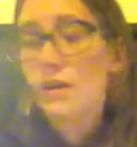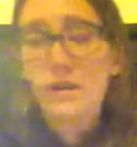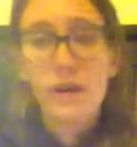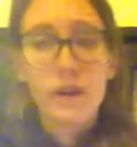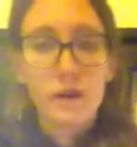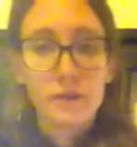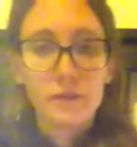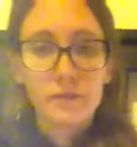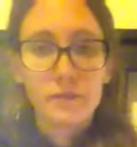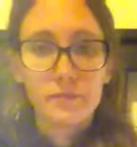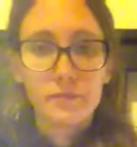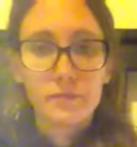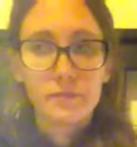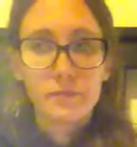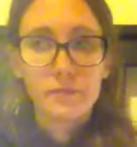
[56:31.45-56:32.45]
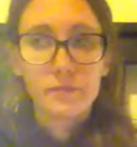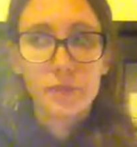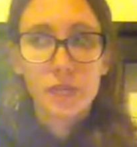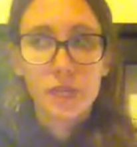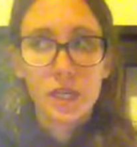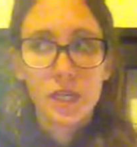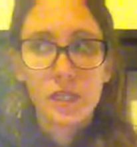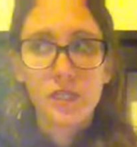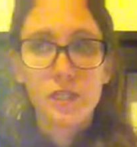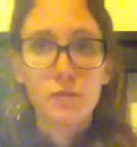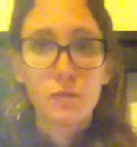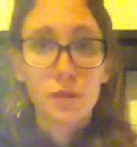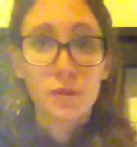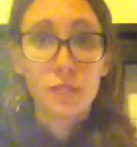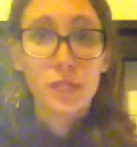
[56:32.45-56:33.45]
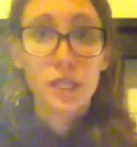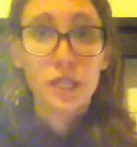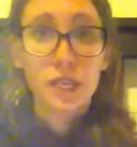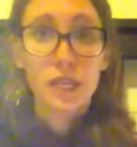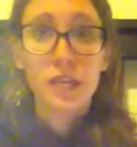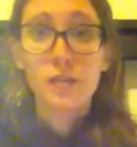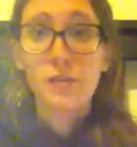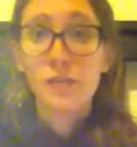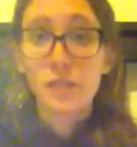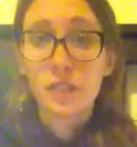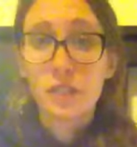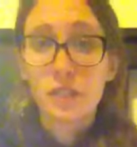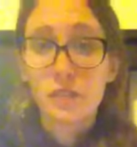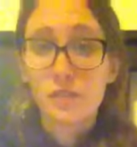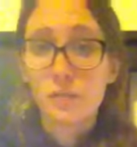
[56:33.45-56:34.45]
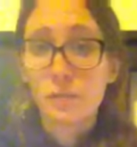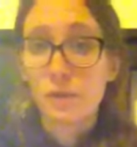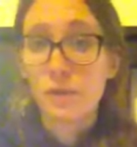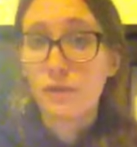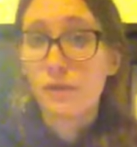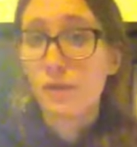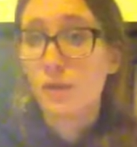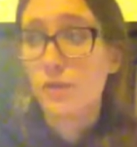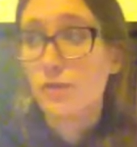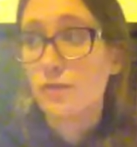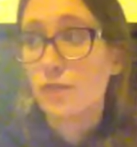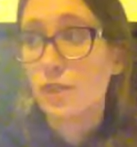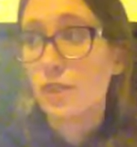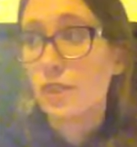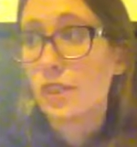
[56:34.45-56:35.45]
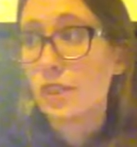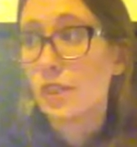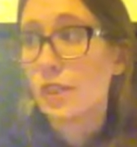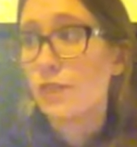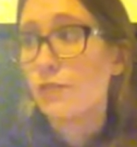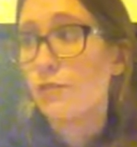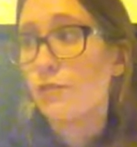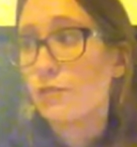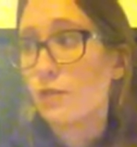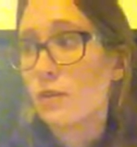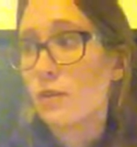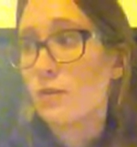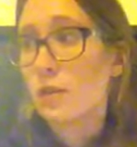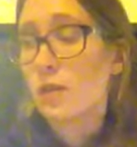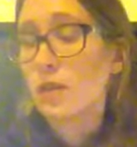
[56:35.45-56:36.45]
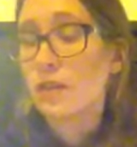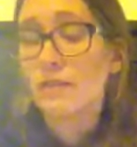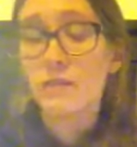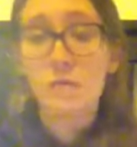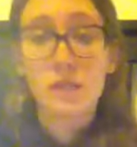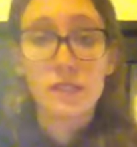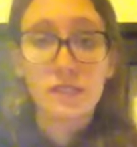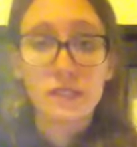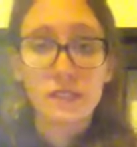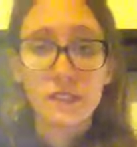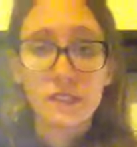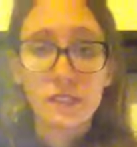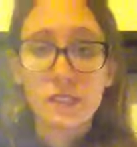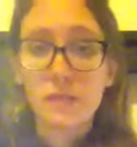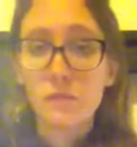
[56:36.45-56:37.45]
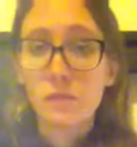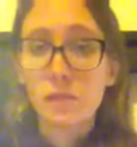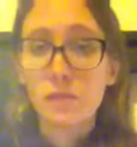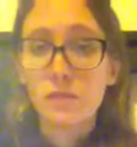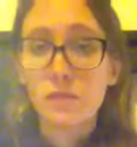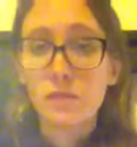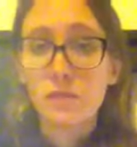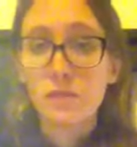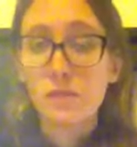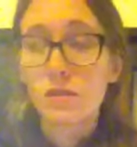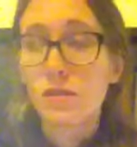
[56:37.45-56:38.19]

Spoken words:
Yeah. I actually rotate that. I do need to get some more of those. I need it for my 11x17 piece.